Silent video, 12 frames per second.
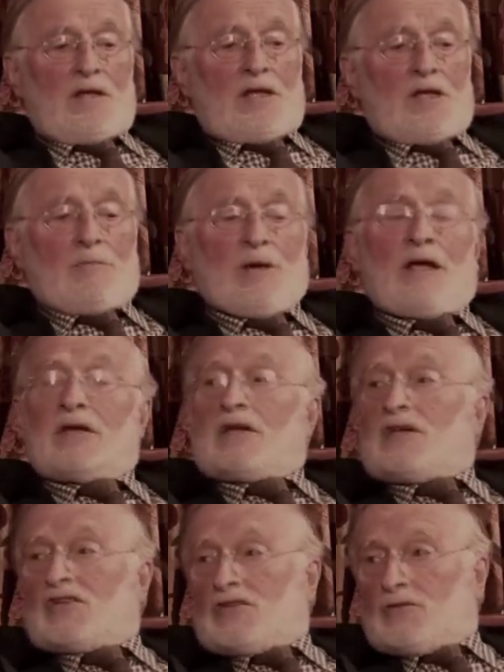And Barry
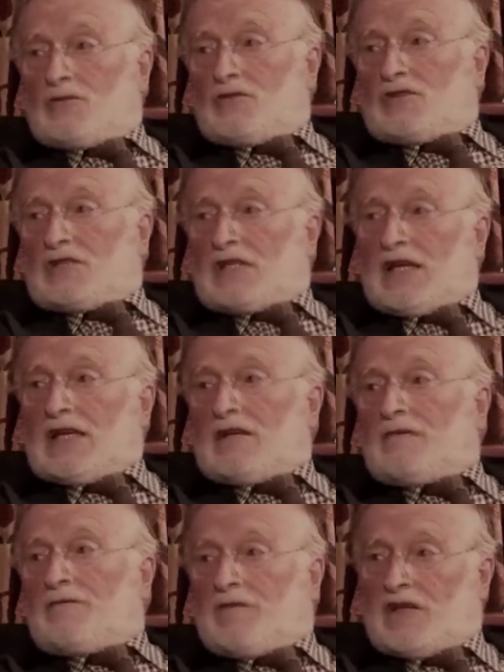Kissel used to
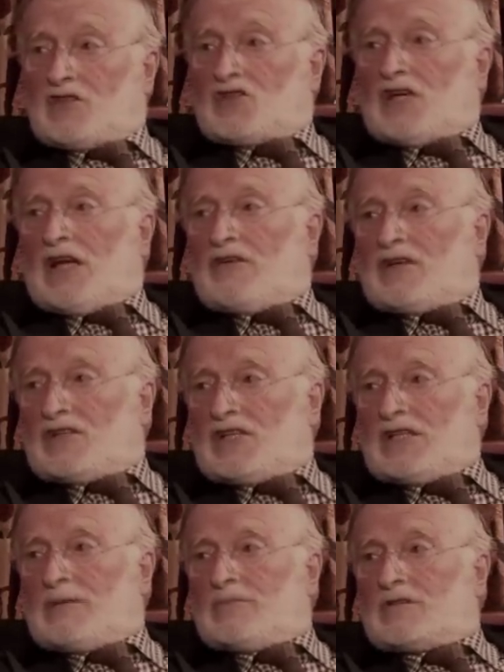take faith-sharing
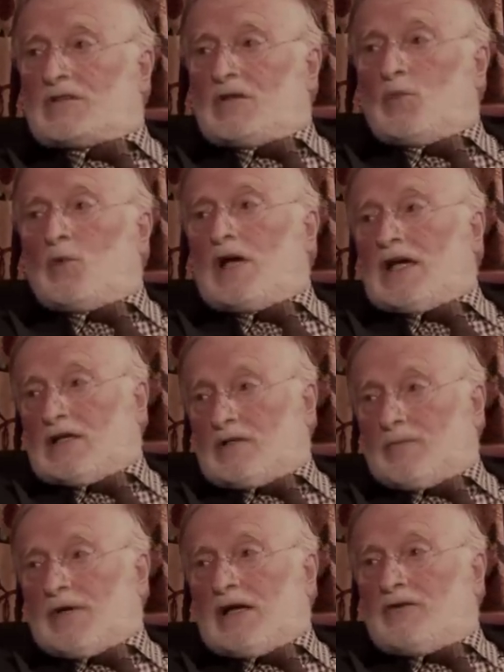teams away
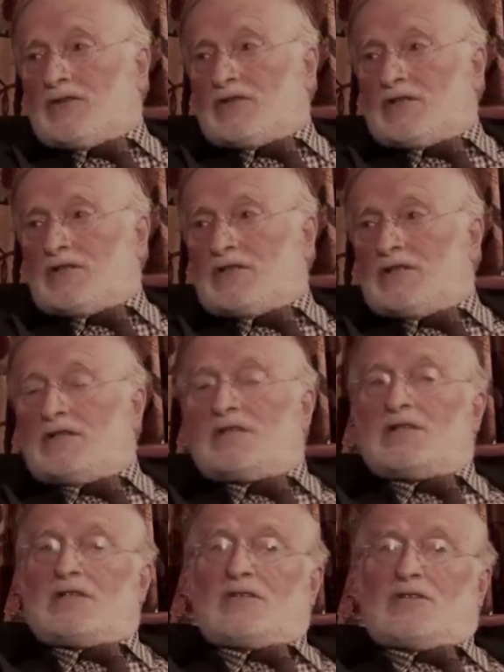to parishes.
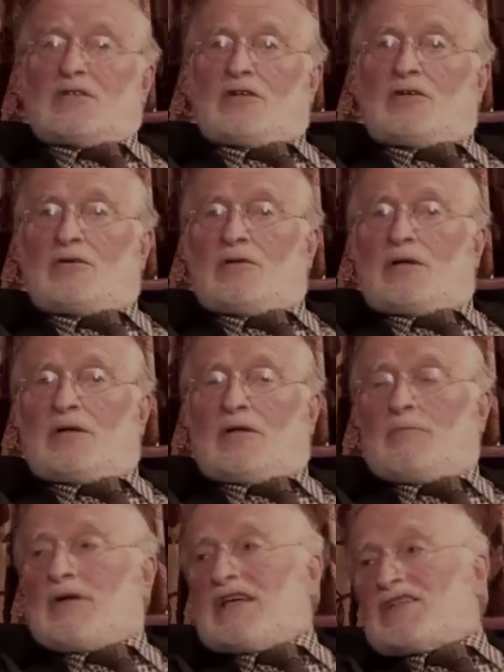So
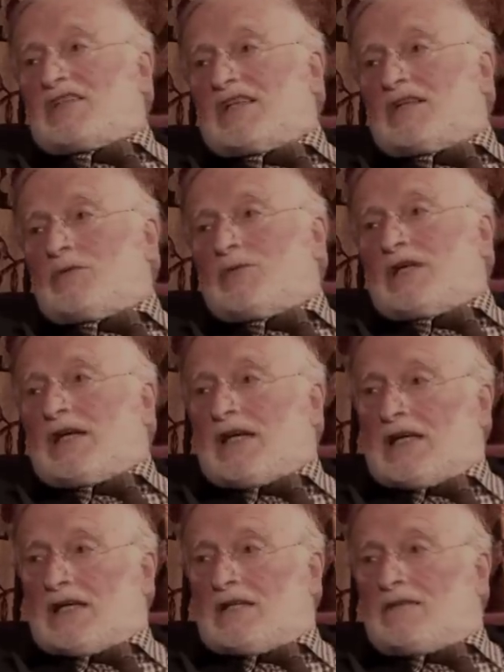the blessing that we
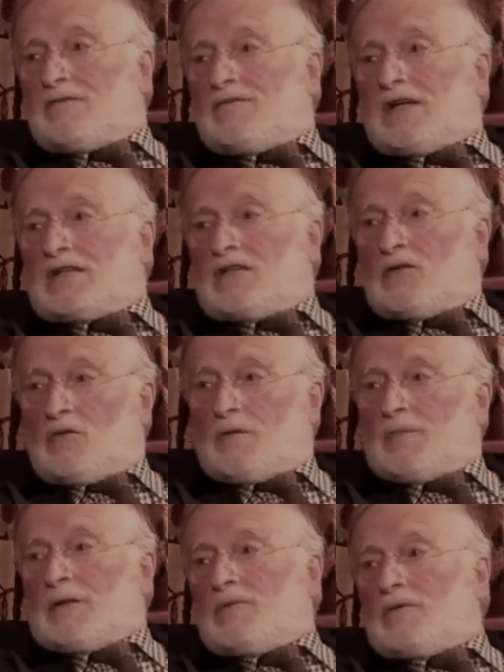had affected all
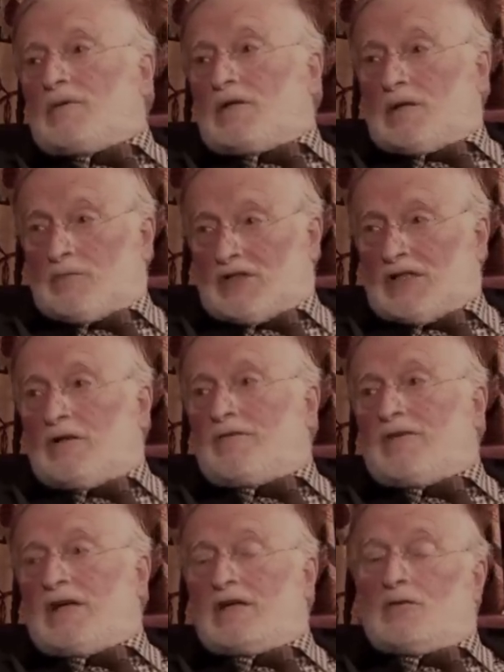the people,
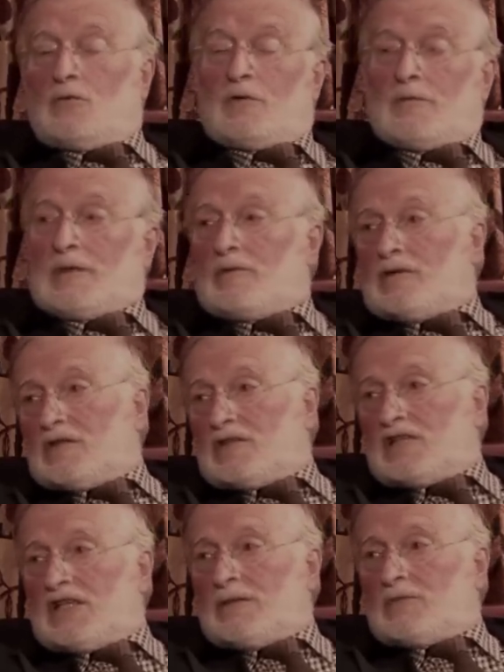himself and all the people in the
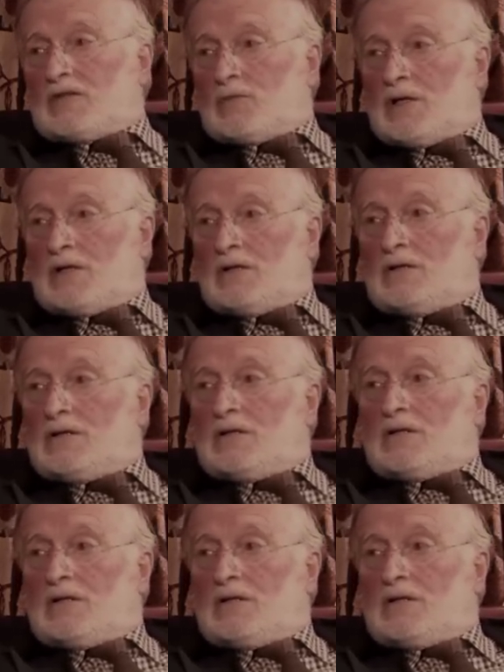team as well.